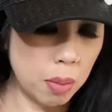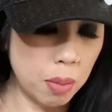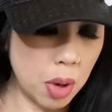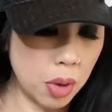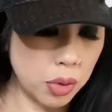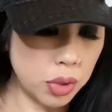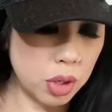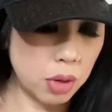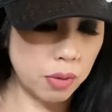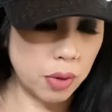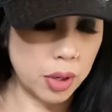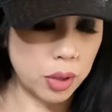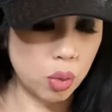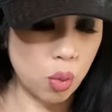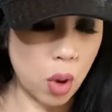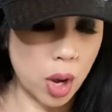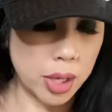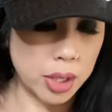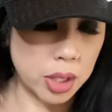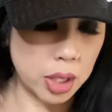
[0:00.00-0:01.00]
most of us
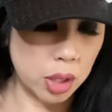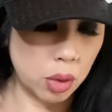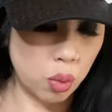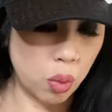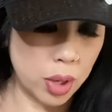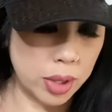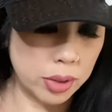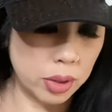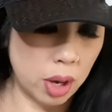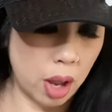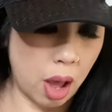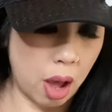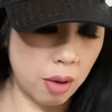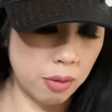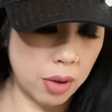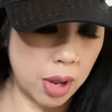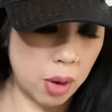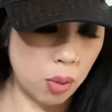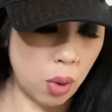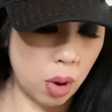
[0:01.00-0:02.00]
wanted was
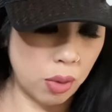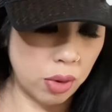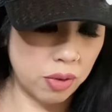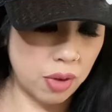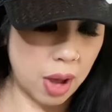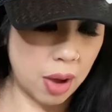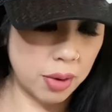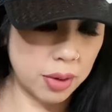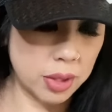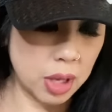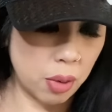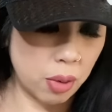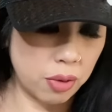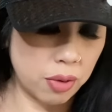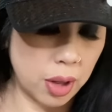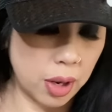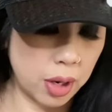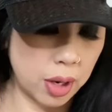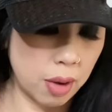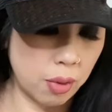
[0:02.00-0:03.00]
love and what we found is that we
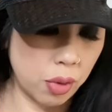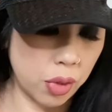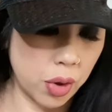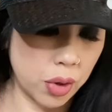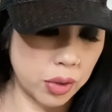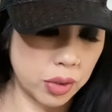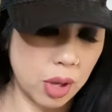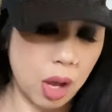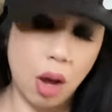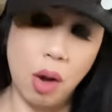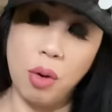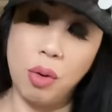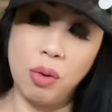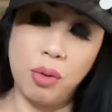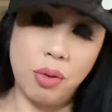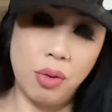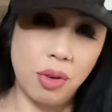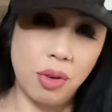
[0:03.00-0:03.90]
fell in love with ourselves